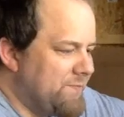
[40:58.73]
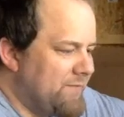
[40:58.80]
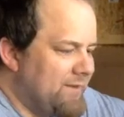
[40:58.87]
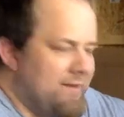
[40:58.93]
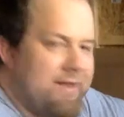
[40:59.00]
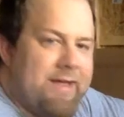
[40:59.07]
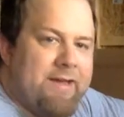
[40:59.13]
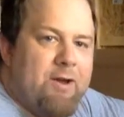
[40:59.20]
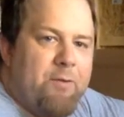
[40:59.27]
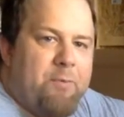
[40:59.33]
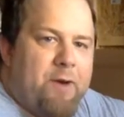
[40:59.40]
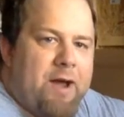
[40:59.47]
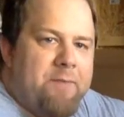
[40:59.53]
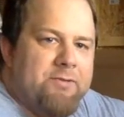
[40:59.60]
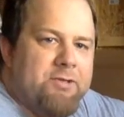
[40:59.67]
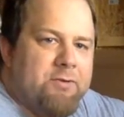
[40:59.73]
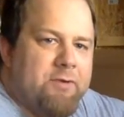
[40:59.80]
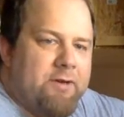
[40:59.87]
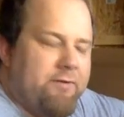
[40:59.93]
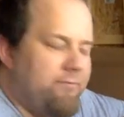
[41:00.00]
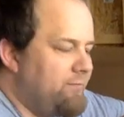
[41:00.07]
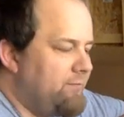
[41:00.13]
Yeah, no problem,
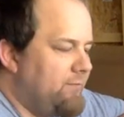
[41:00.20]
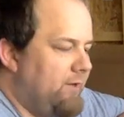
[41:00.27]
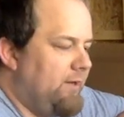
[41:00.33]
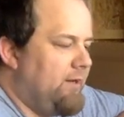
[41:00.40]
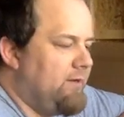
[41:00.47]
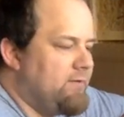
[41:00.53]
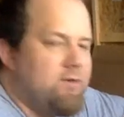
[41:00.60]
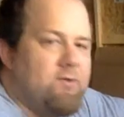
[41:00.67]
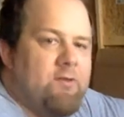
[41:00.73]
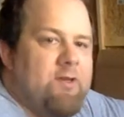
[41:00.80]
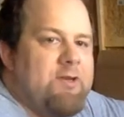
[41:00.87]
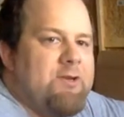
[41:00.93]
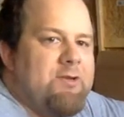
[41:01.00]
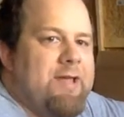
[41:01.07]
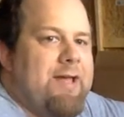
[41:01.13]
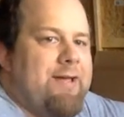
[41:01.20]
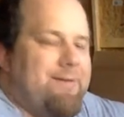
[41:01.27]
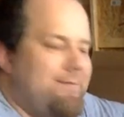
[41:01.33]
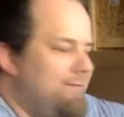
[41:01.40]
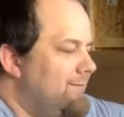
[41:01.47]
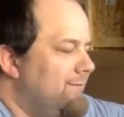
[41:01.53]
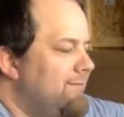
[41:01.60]
Sharif. I'll certainly do that.
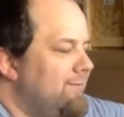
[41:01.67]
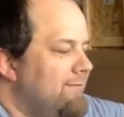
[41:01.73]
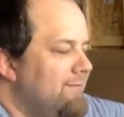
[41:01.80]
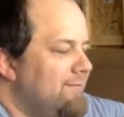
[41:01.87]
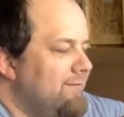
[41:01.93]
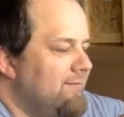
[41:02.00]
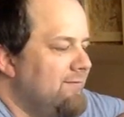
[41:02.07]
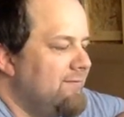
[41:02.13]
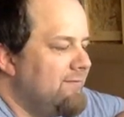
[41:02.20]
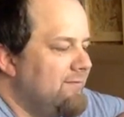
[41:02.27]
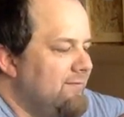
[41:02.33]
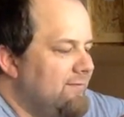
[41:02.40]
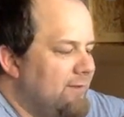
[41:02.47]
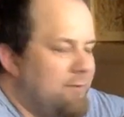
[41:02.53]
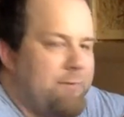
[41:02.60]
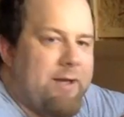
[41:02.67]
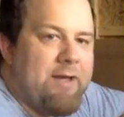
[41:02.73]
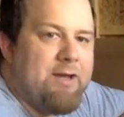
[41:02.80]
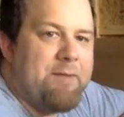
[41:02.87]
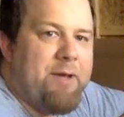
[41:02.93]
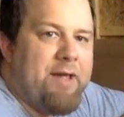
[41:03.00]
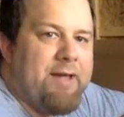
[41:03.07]
I'll buy you a
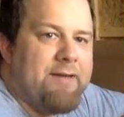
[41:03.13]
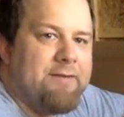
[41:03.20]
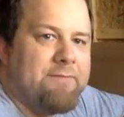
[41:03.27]
pint.